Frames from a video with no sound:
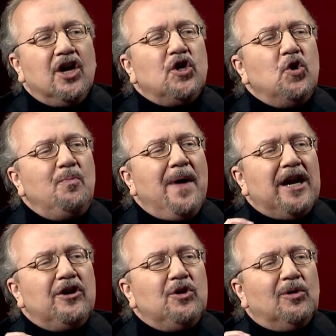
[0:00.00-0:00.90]
you
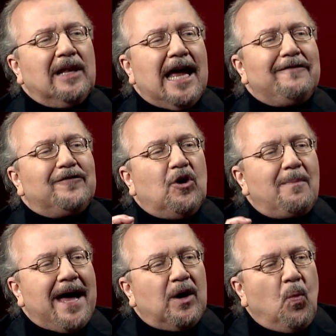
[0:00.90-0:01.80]
better your life no
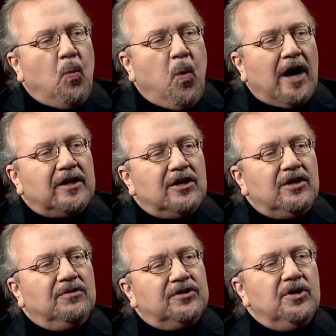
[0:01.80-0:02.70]
matter what
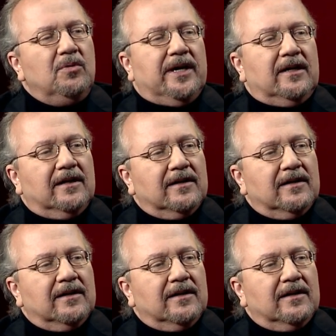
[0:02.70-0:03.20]
you're doing.